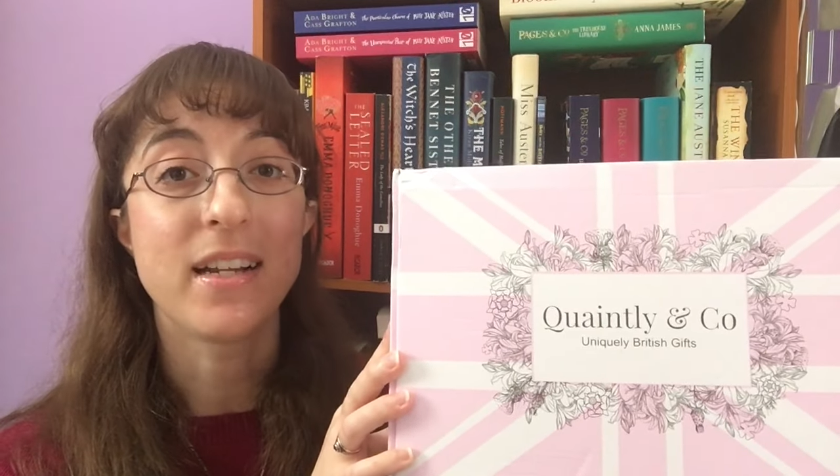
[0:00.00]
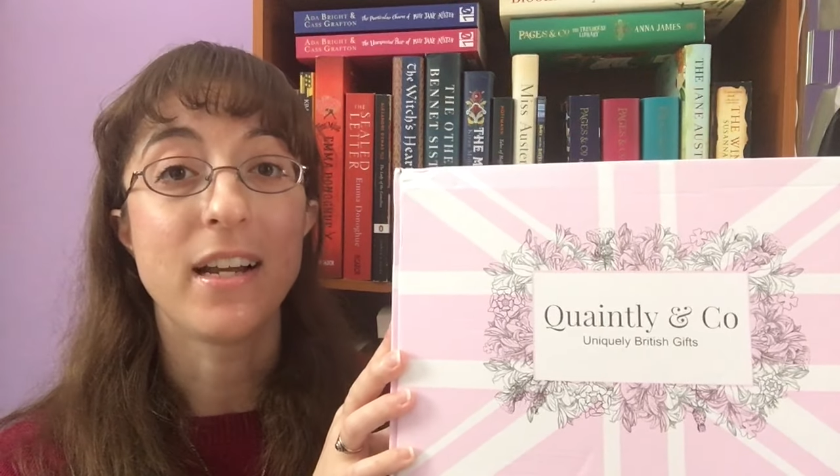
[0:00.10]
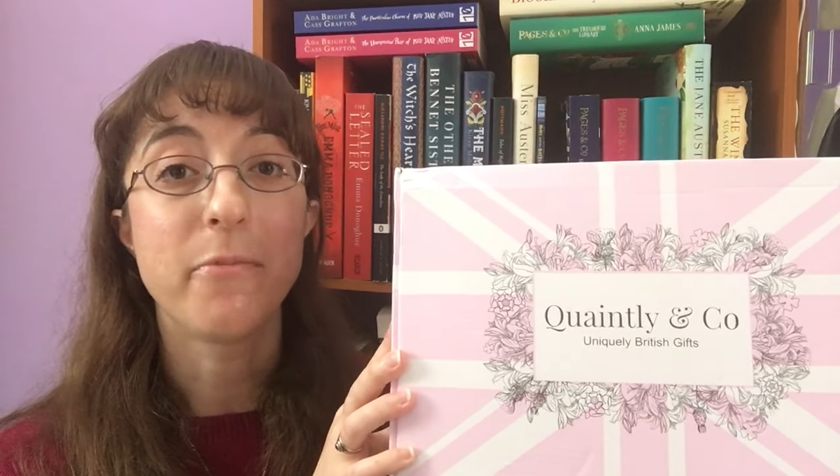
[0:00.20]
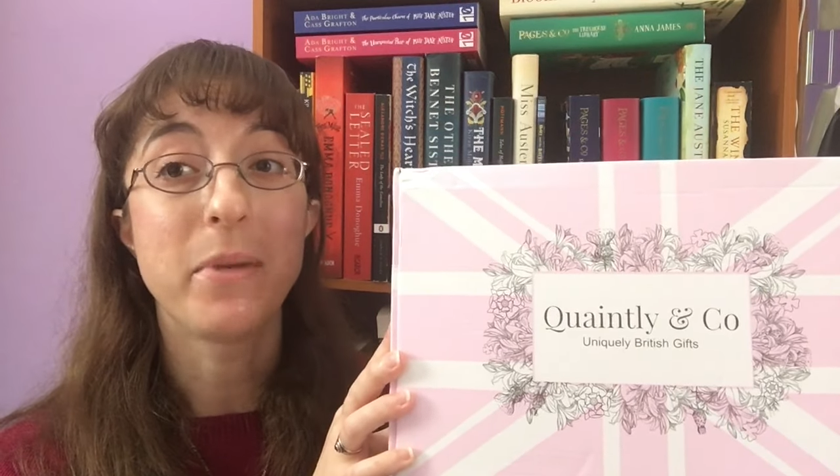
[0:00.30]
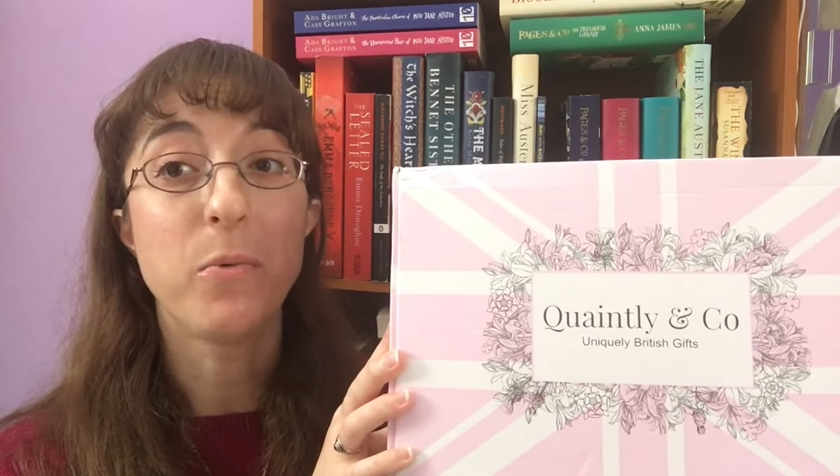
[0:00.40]
and
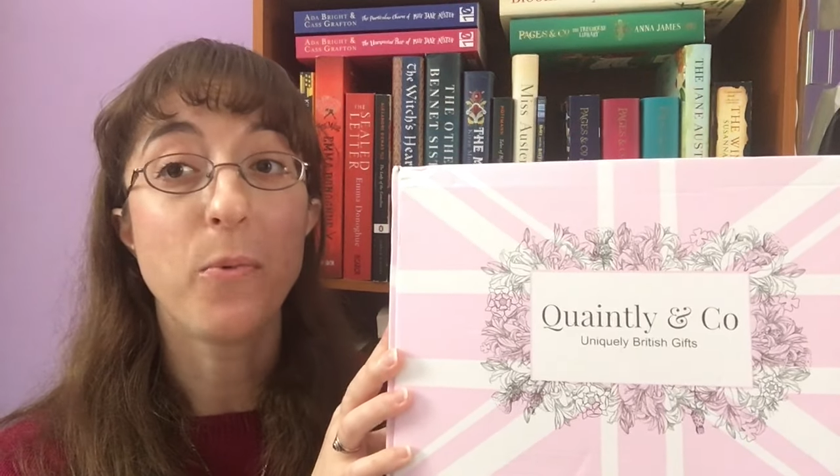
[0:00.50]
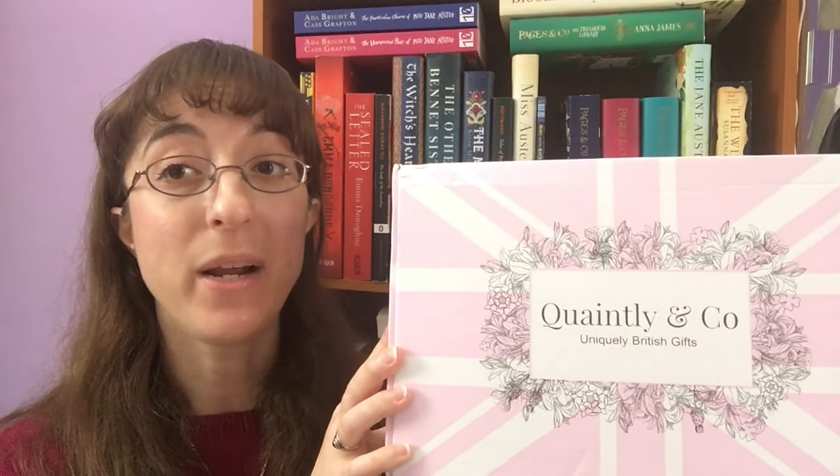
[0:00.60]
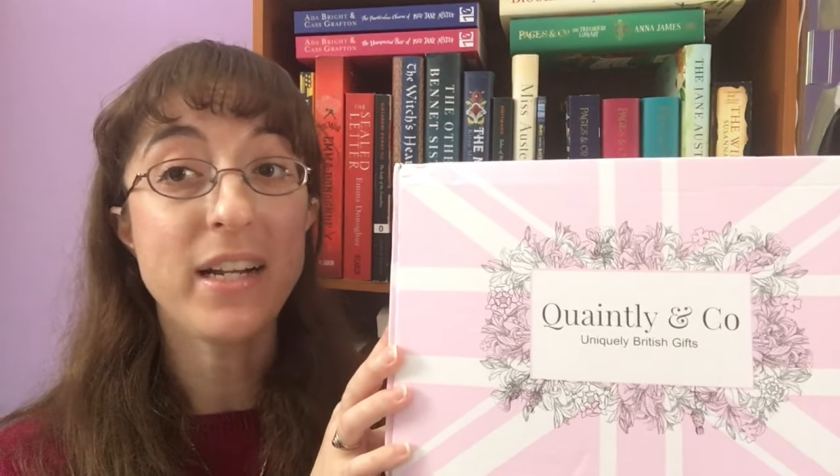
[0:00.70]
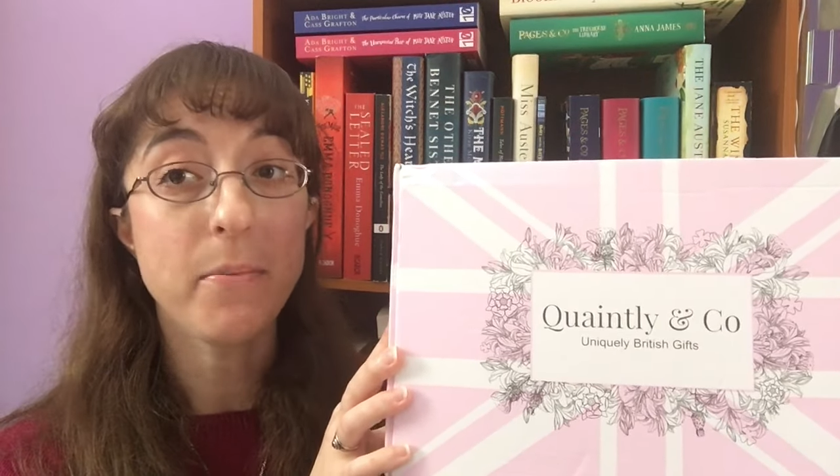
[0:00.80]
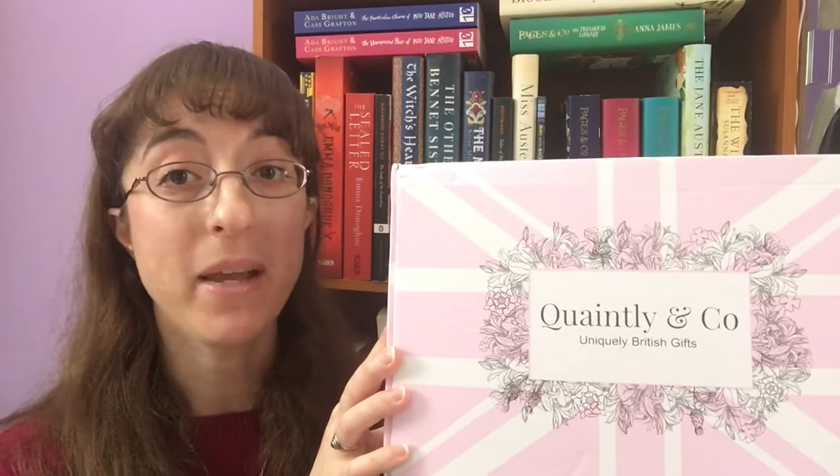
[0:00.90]
I've been
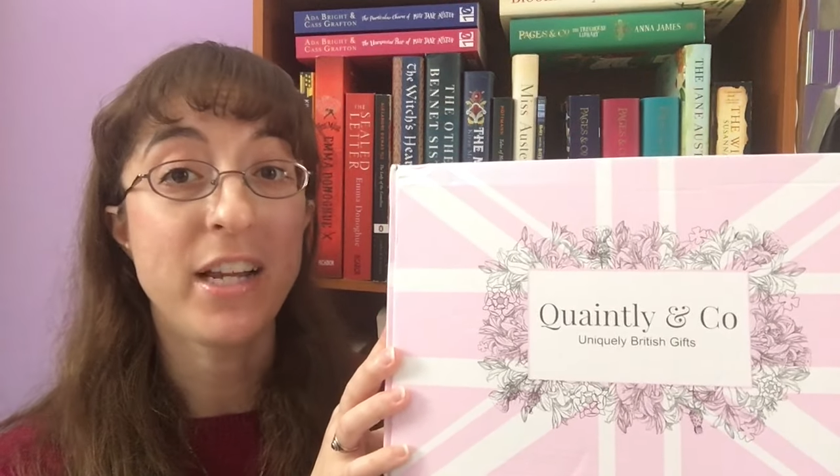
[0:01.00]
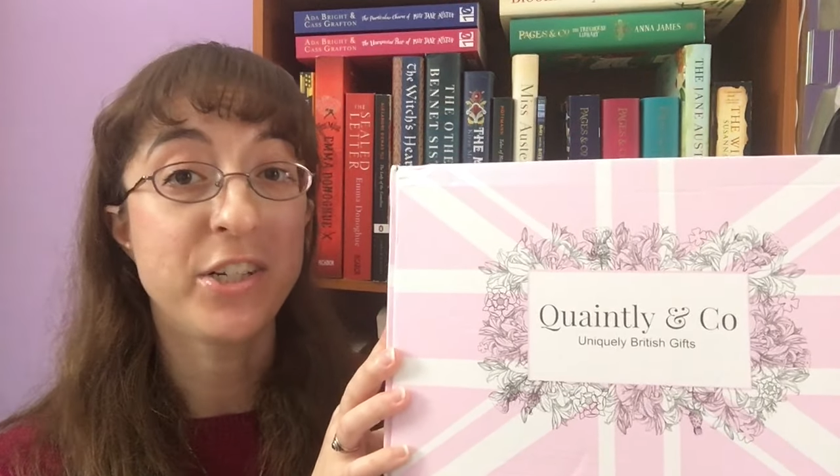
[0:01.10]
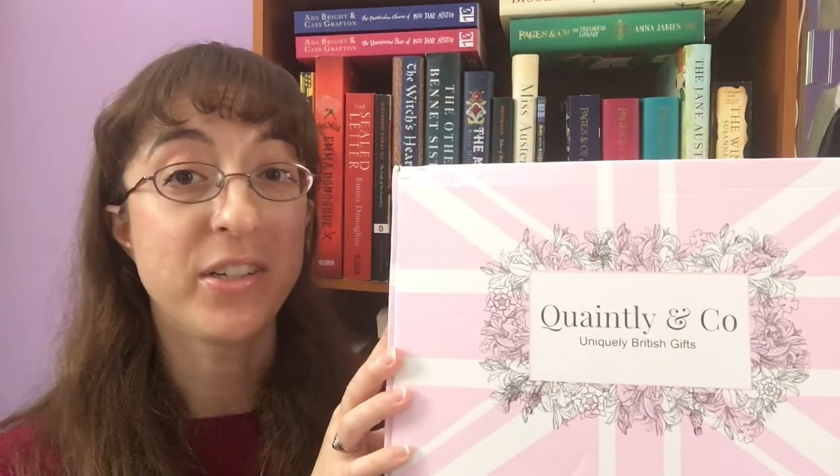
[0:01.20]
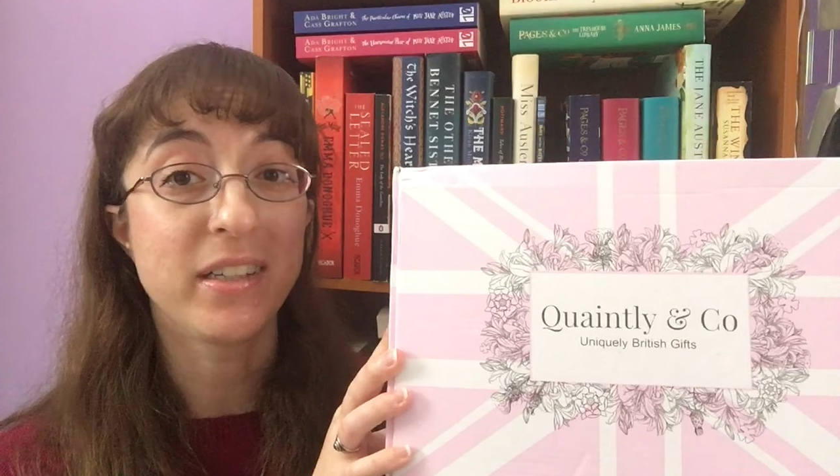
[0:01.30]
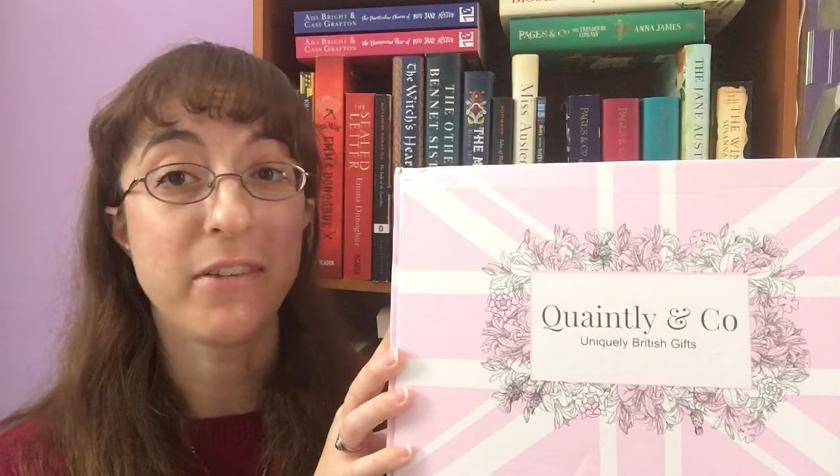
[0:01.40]
waiting
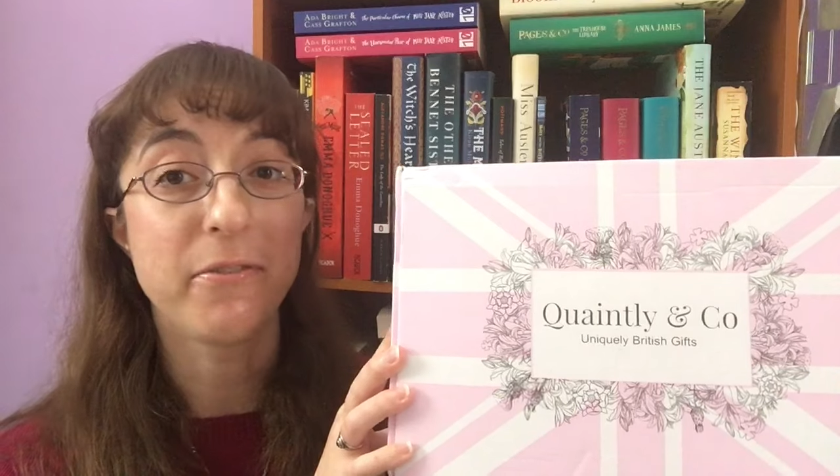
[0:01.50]
patiently